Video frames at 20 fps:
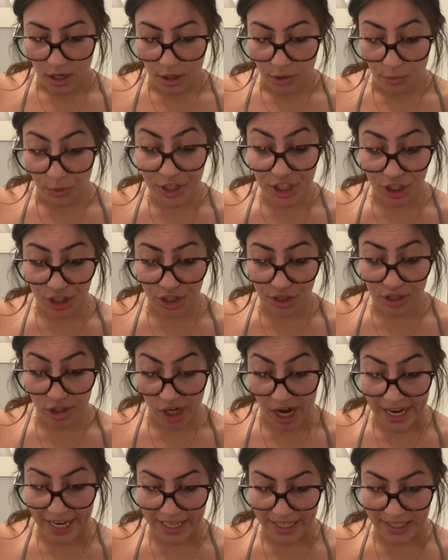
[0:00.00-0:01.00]
We should do the
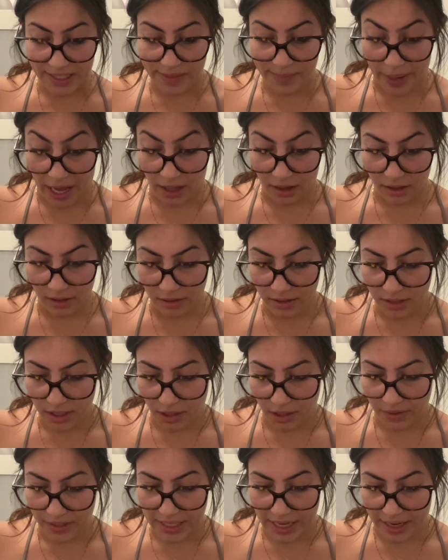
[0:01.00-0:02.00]
tracking spell,
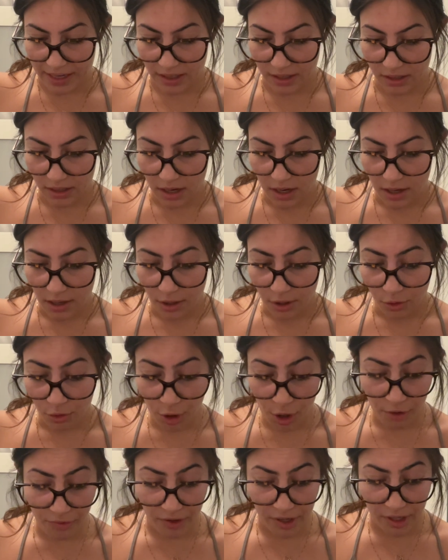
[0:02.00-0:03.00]
Zoe said.
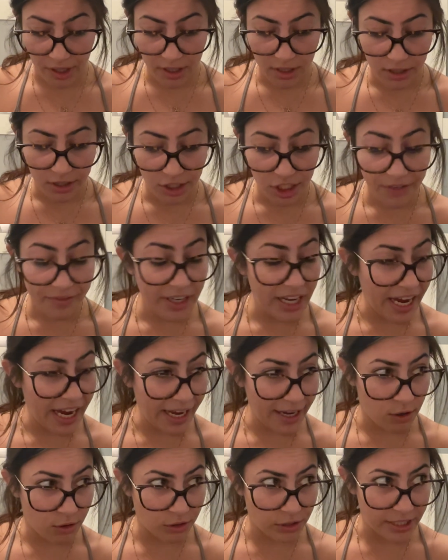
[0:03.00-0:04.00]
Grover, do you have any
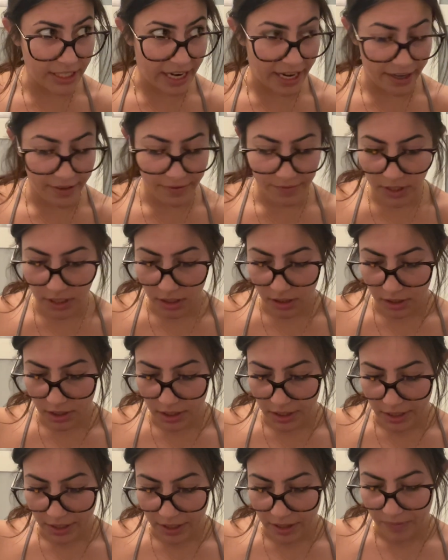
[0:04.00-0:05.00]
acorns left?
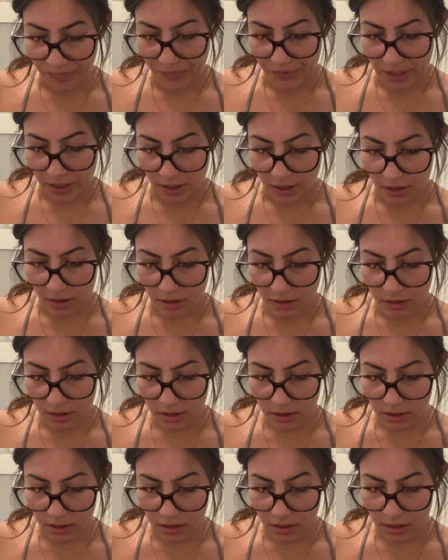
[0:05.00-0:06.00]

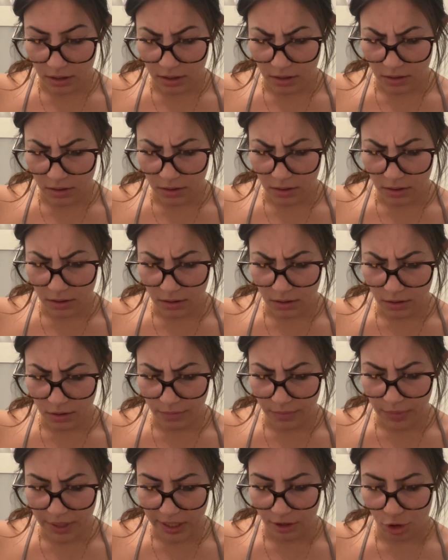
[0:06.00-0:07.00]

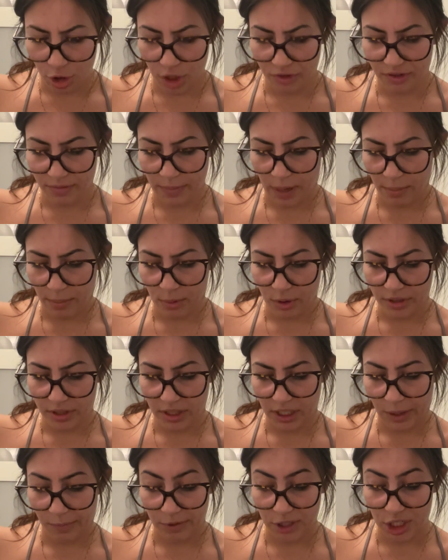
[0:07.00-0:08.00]
Um, Grover mumbled.
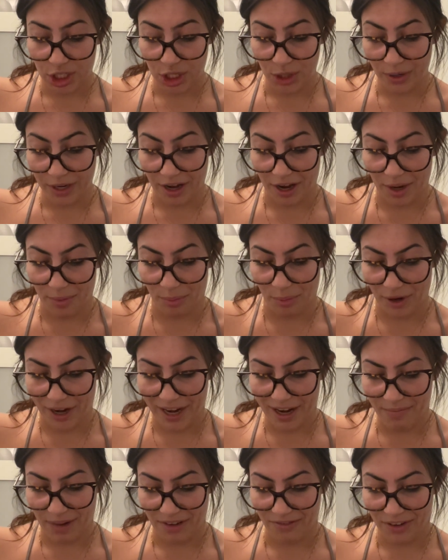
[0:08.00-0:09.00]
He was chewing on a
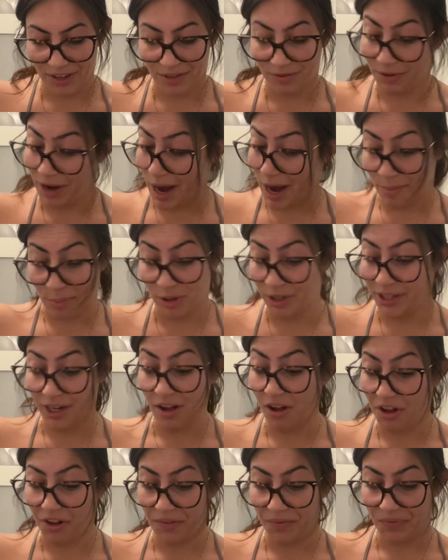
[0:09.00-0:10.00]
bran muffin, wrapper and
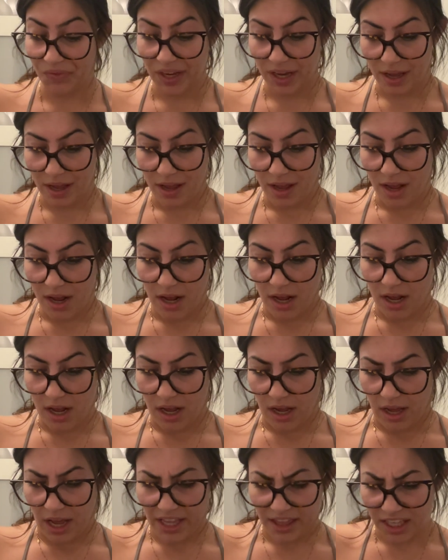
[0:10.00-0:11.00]
all.
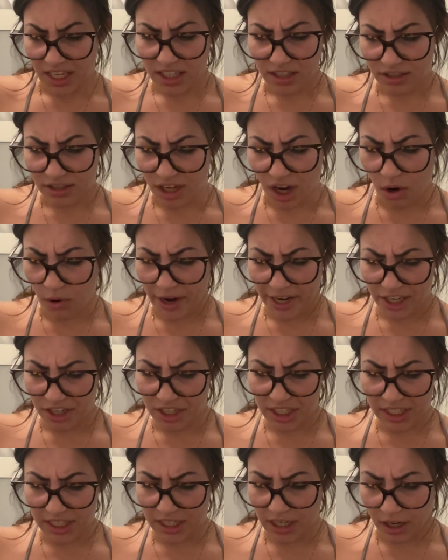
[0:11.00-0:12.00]
I think so. I just
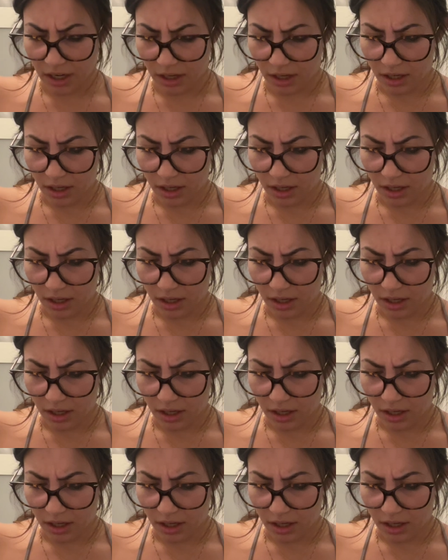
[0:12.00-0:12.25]
need to...